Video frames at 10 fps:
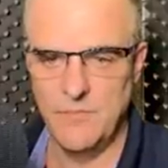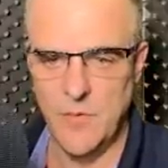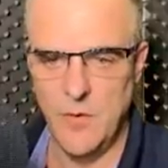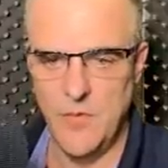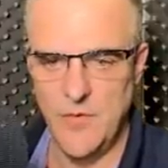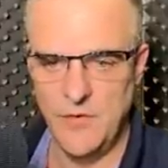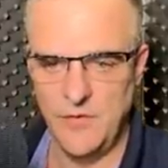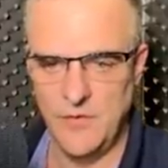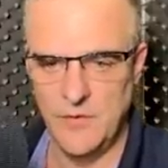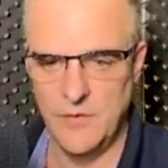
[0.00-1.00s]
on
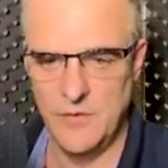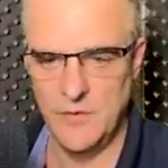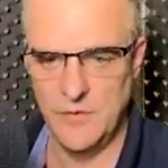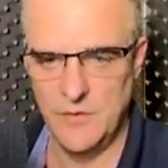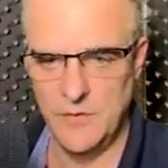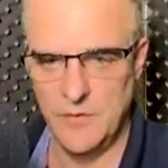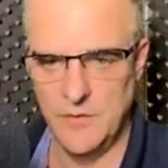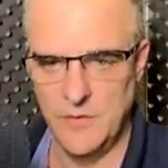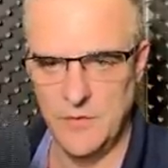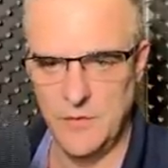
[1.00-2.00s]
this
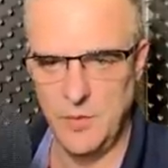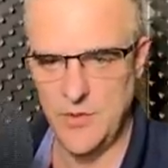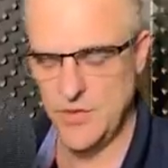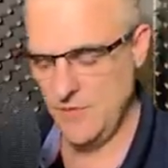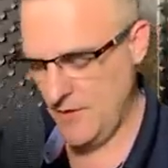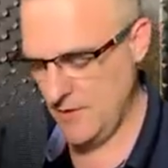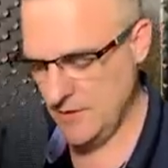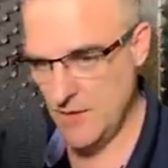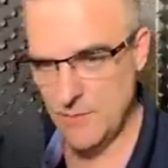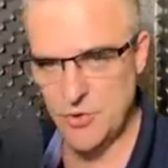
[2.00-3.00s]
switch, if I
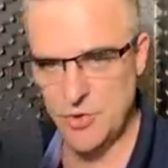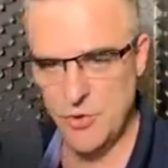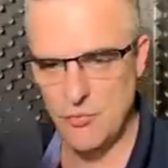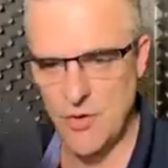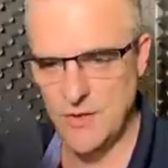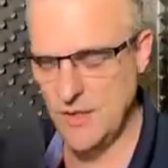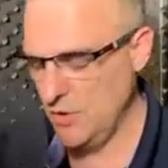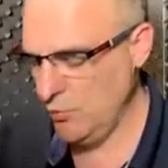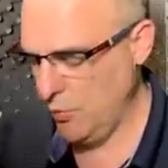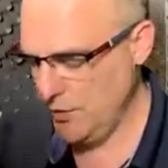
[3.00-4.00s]
typed show run, and
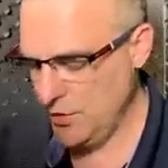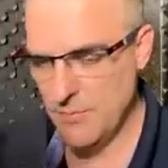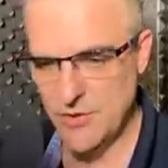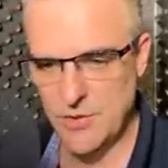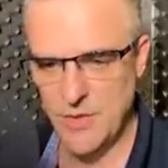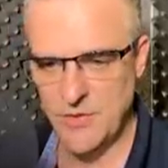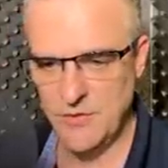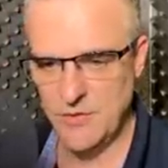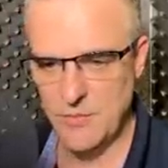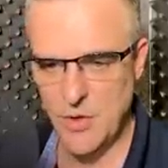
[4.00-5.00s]
don't worry too much about
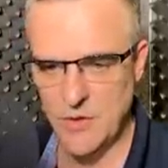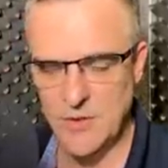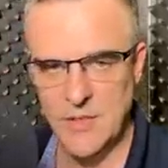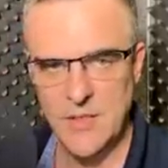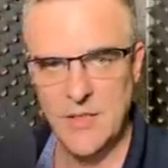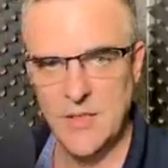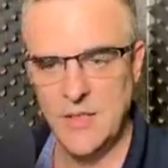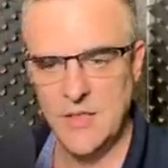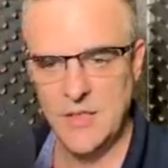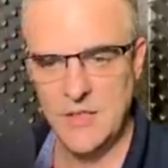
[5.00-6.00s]
this command,
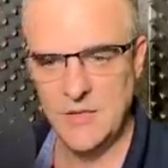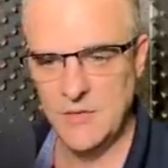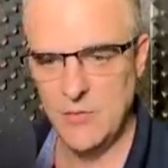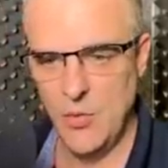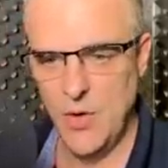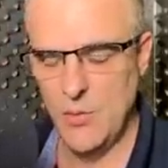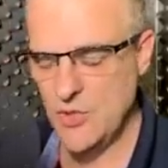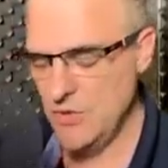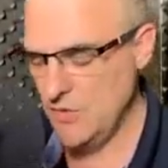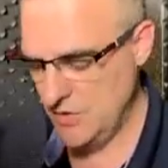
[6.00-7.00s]
all I
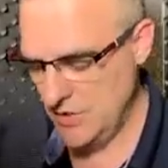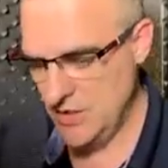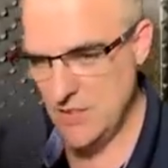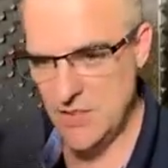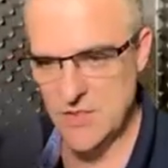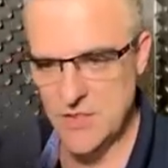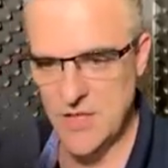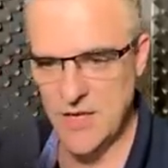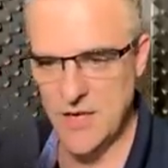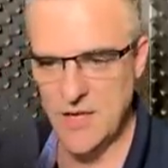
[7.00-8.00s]
want you to see is
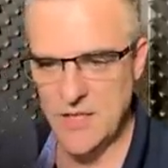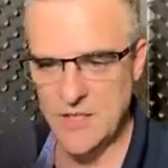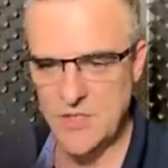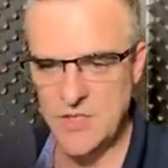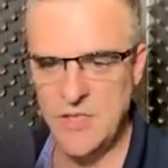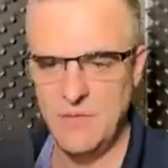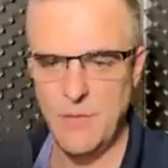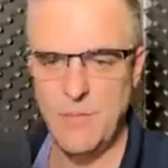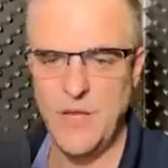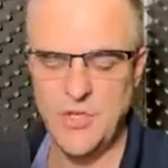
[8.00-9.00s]
that I can see
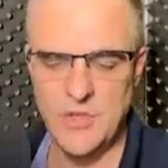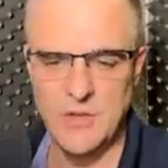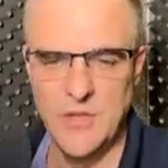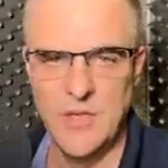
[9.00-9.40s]
information